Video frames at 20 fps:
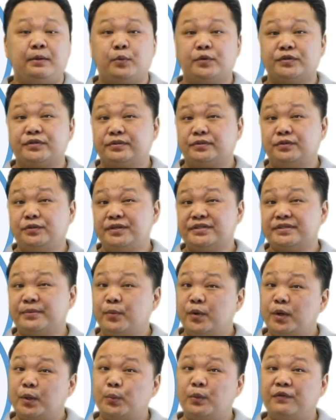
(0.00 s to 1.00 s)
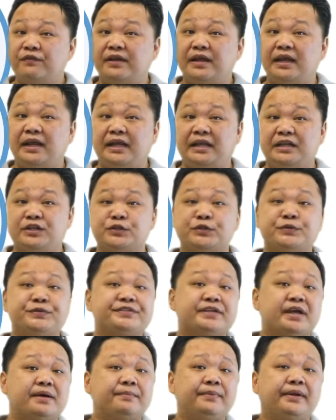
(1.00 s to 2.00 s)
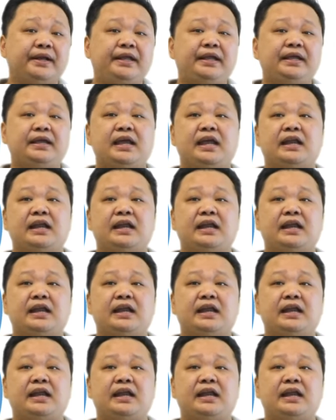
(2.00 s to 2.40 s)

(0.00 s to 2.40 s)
was doing some work with an insurance company,